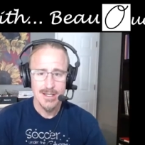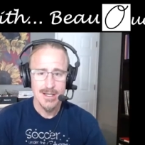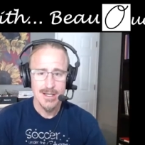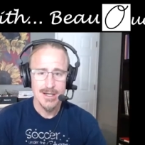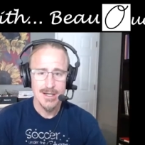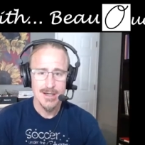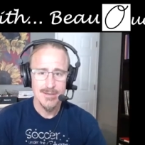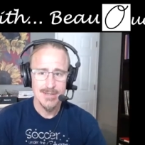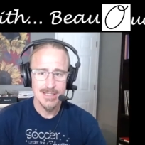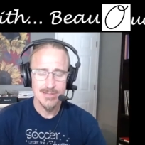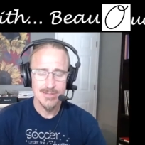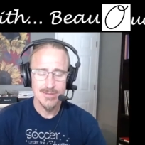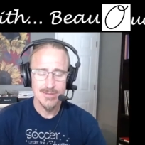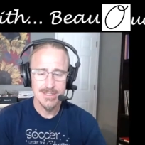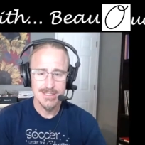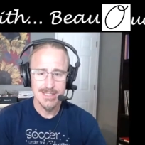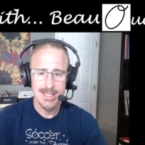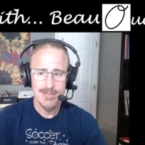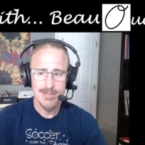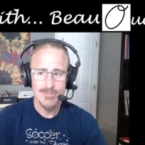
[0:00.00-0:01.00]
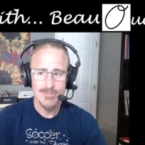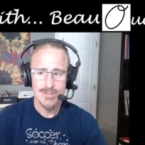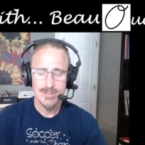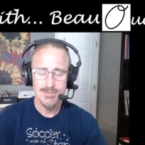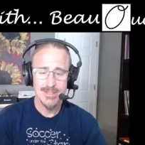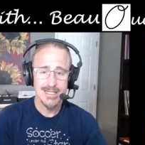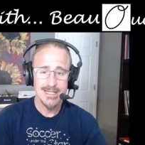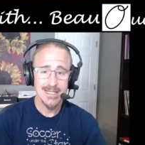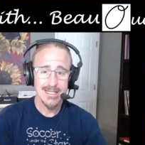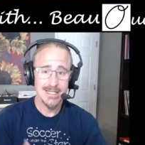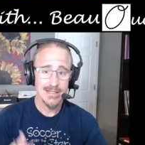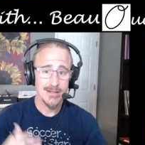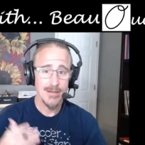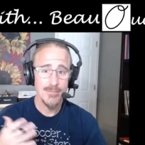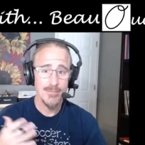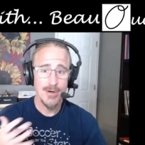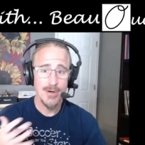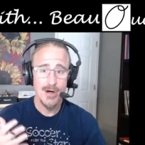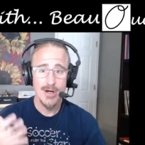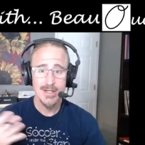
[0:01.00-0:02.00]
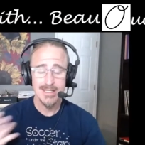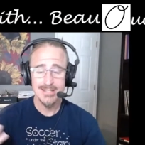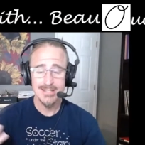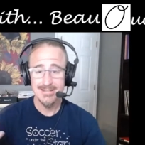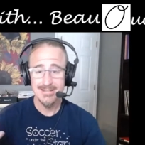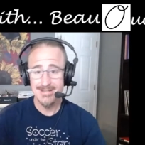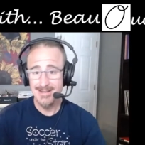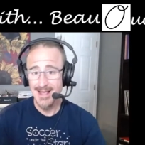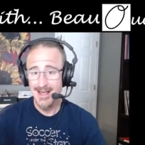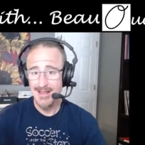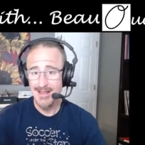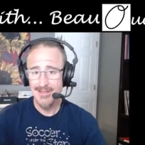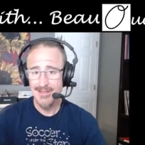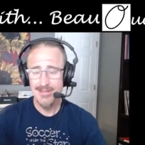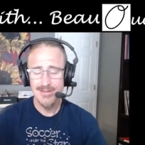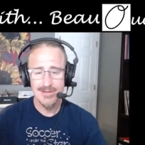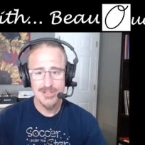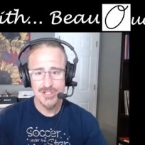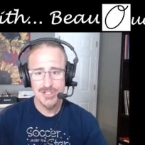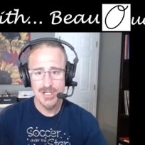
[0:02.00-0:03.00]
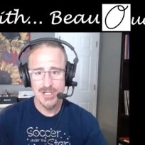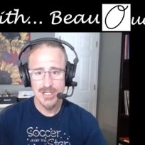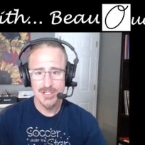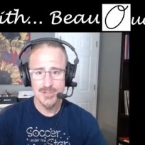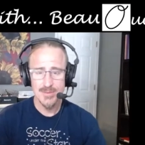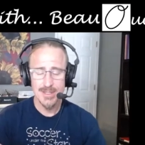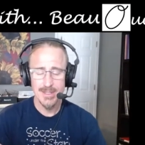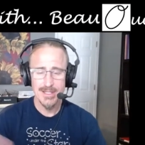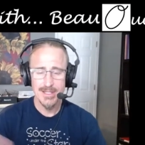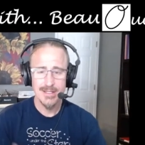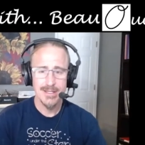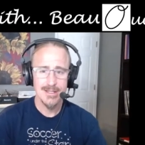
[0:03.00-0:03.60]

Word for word: Um, that's what his name was meaning. Upon his death, judgment.